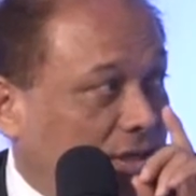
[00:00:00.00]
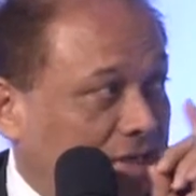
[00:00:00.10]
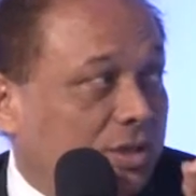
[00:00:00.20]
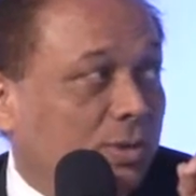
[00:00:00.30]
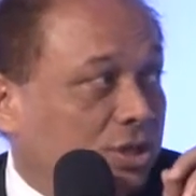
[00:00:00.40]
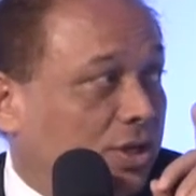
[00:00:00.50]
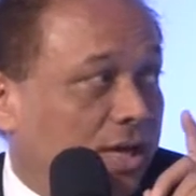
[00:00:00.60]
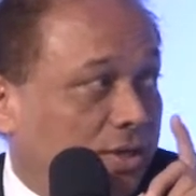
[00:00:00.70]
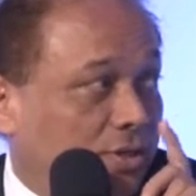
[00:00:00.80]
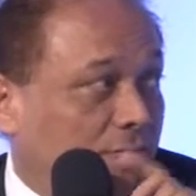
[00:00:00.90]
Needs will
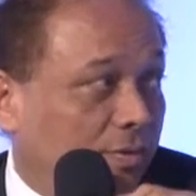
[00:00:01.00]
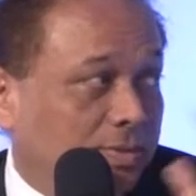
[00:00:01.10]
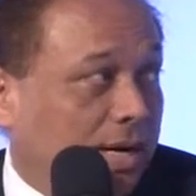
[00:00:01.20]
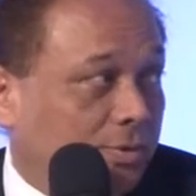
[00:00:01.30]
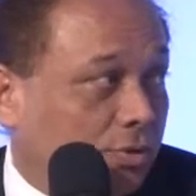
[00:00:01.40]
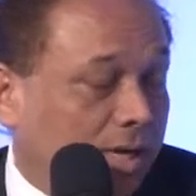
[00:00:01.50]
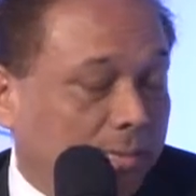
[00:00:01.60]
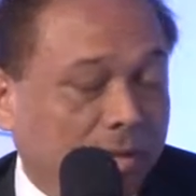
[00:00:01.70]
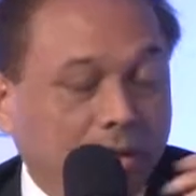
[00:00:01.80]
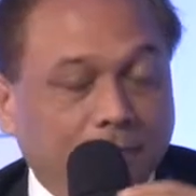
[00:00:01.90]
change from time to
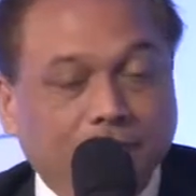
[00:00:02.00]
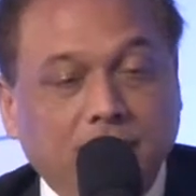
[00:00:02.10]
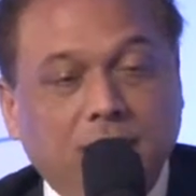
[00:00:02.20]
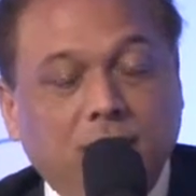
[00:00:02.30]
time again.